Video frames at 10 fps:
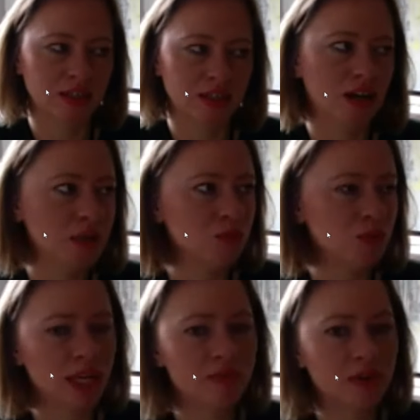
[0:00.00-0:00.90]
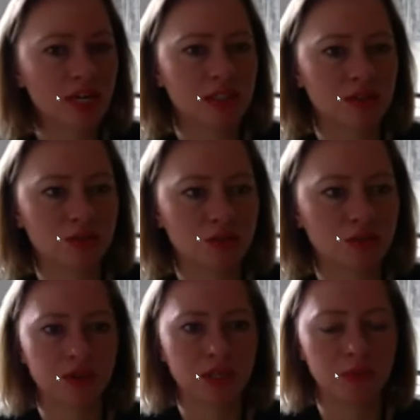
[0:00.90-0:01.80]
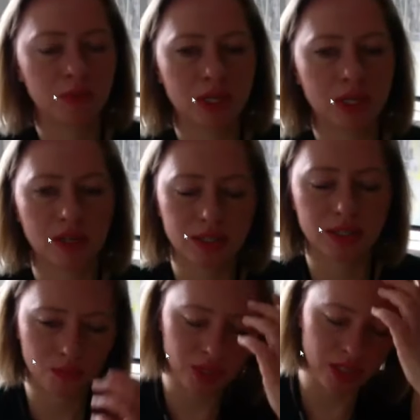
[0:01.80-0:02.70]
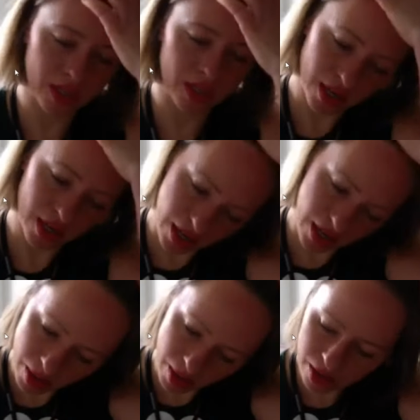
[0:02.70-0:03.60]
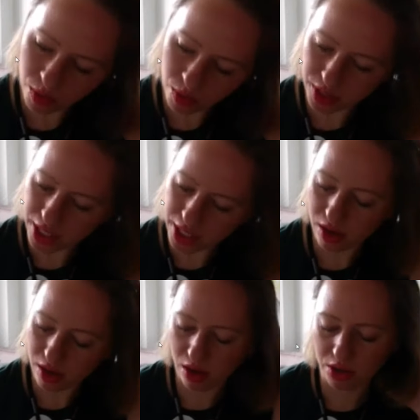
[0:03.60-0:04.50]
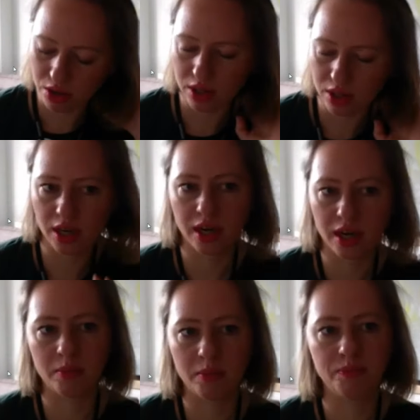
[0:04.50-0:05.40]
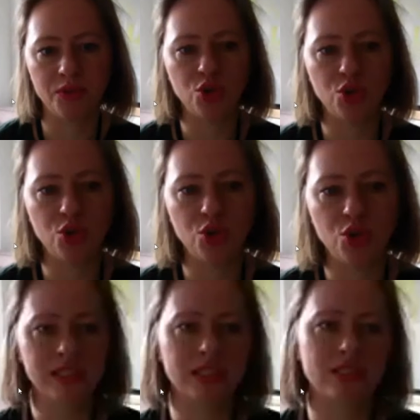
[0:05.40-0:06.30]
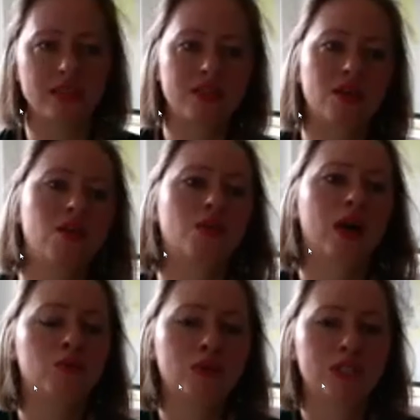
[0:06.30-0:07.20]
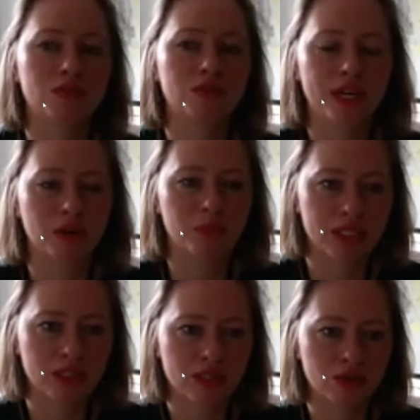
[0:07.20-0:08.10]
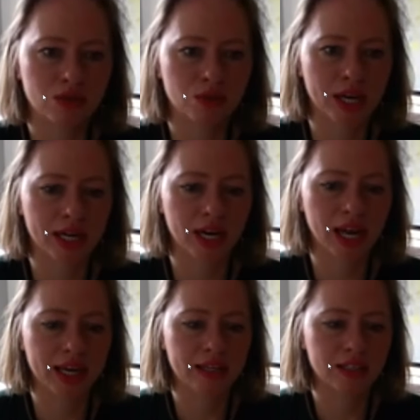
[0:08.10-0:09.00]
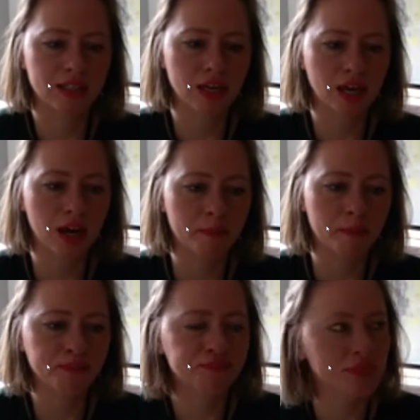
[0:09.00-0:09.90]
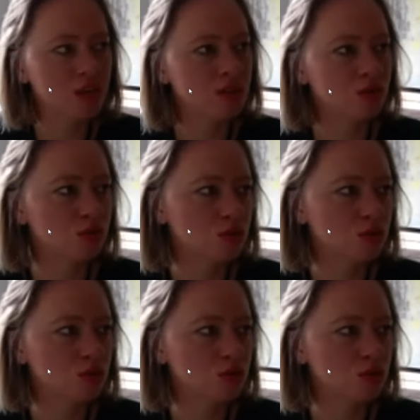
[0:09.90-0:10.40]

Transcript: I mean, we never had to do it, thankfully, because we uh, are working on um, new builds. So I wouldn't recommend it to a client um, to do